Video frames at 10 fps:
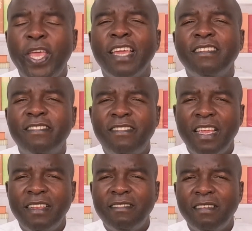can
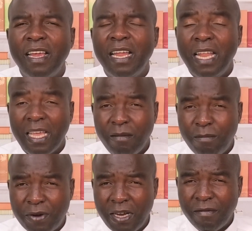stand like a
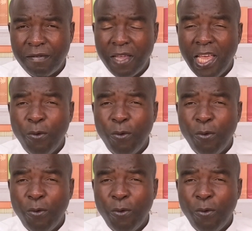breath